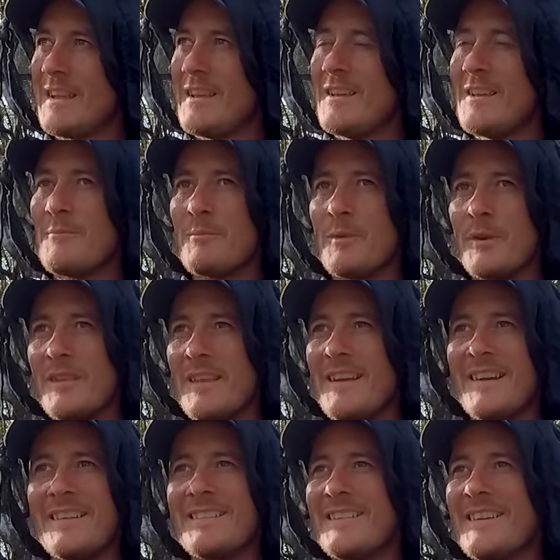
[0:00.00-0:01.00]
Why? But
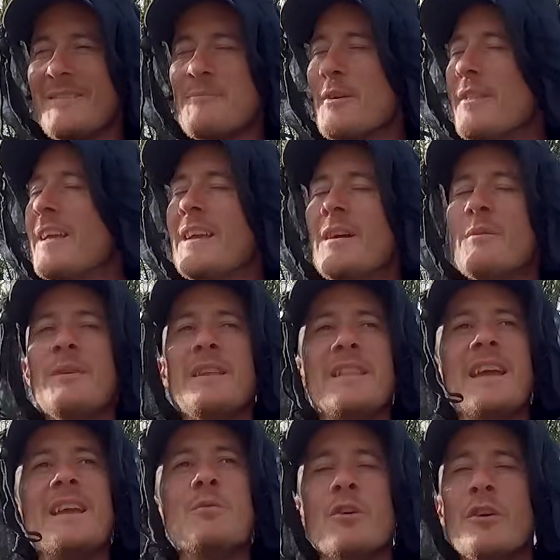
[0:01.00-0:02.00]
they, I, but they, I
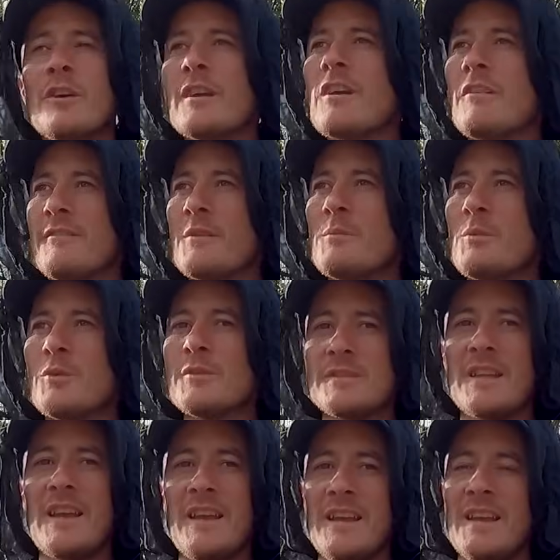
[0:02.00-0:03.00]
mean, they weren't comfortable
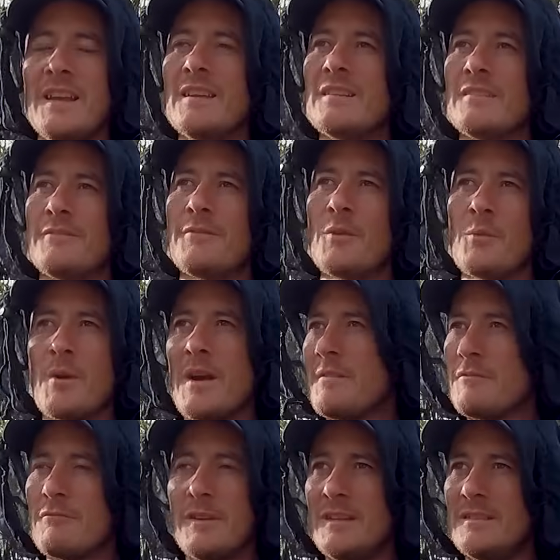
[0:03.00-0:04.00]
staying for
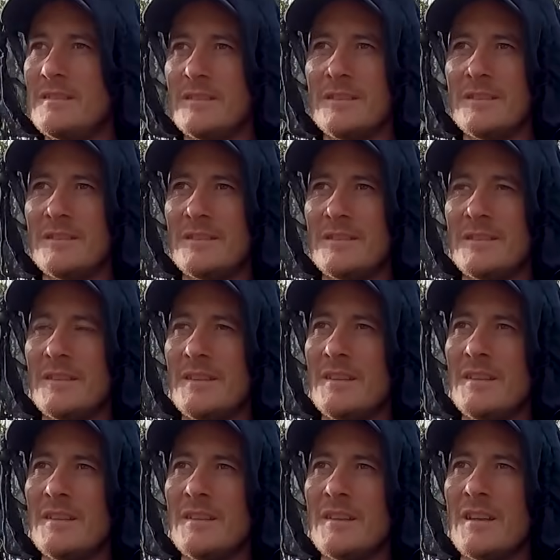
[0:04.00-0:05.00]
whatever reason,
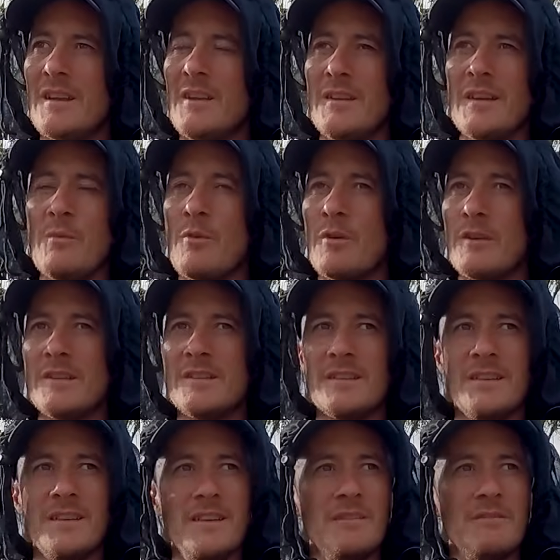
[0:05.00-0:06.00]
and they wanted
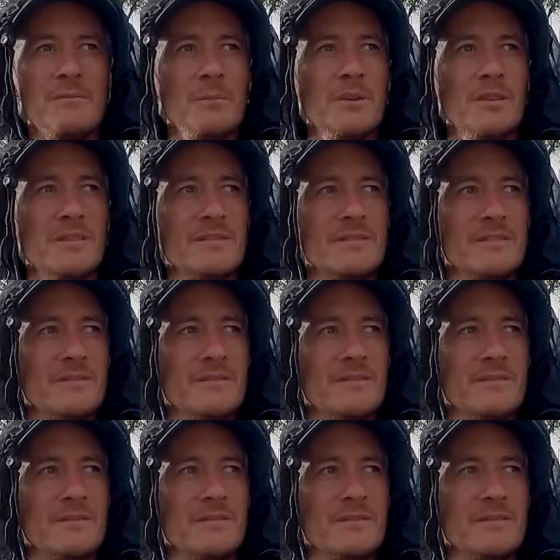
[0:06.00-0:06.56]
to leave. But